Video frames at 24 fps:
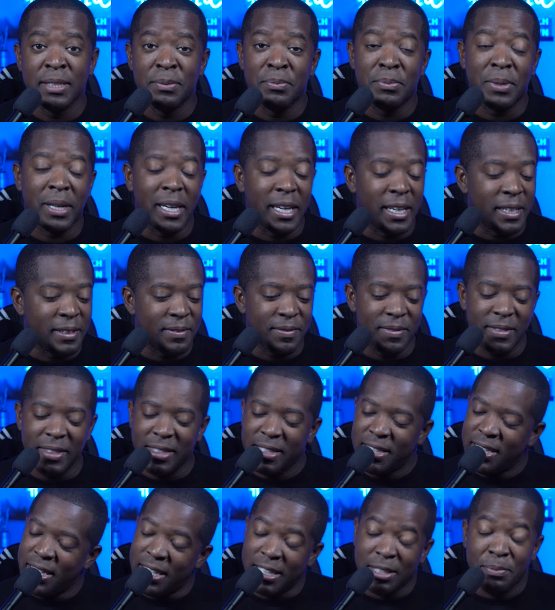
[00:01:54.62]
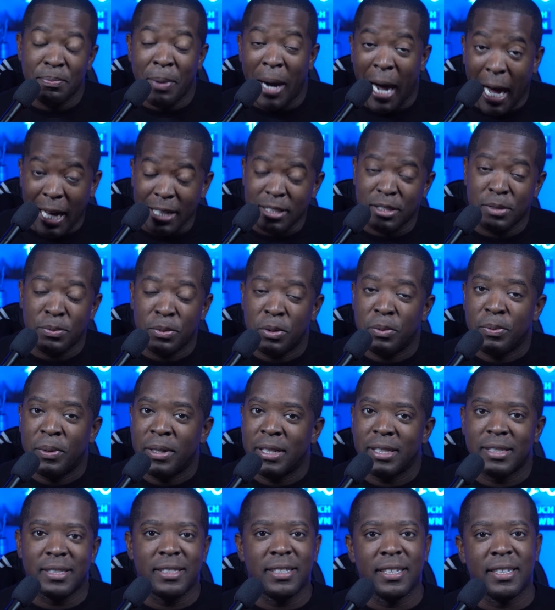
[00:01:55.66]
But it's possible,
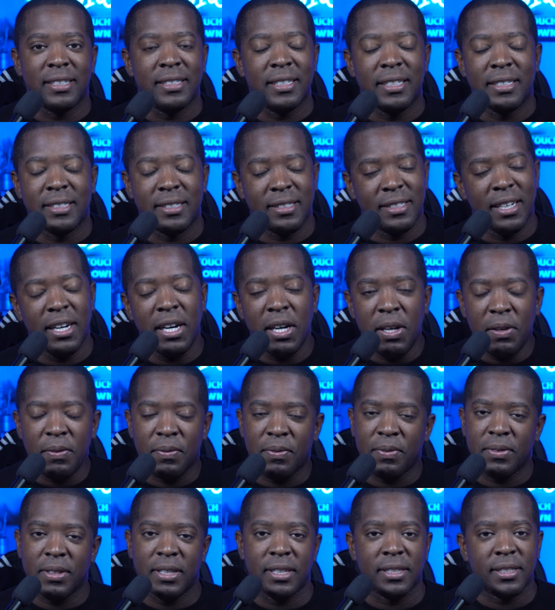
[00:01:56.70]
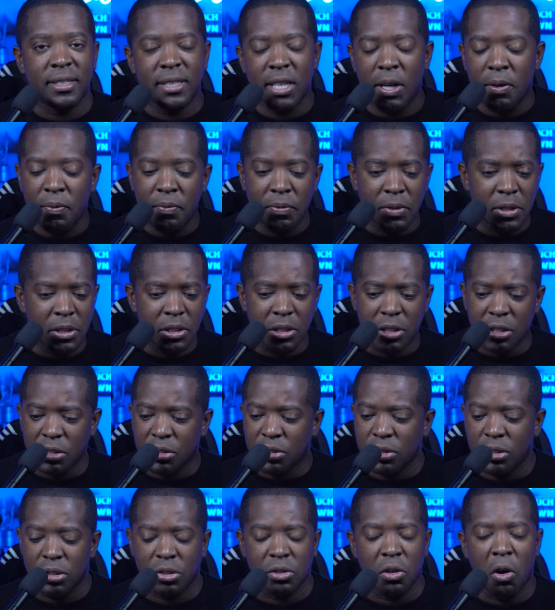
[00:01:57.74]
but it's just it's tough because stuff is
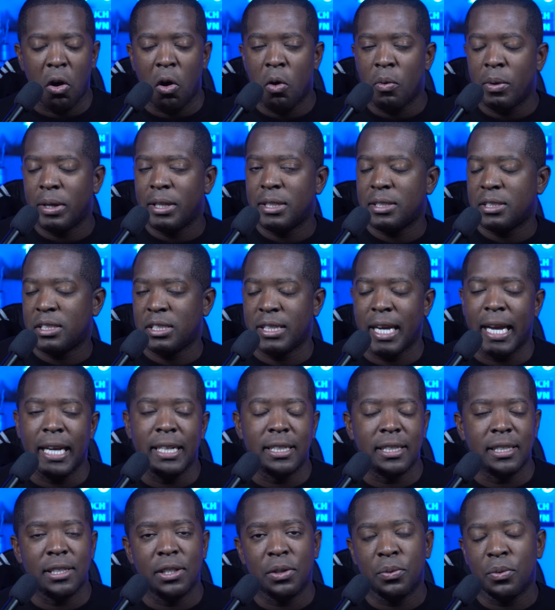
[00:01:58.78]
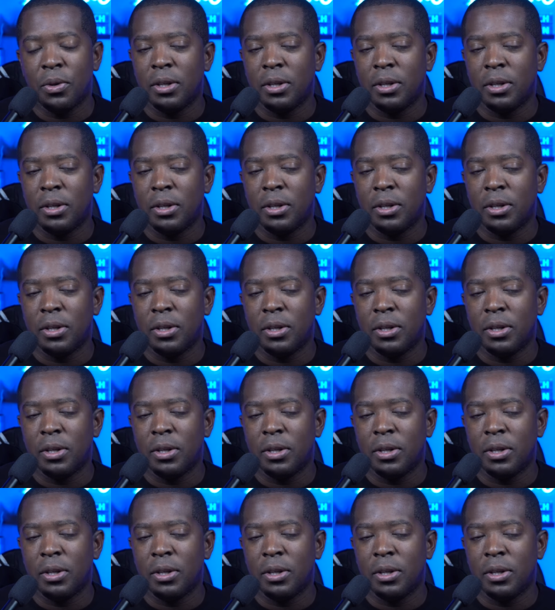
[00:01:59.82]
just it's always changing and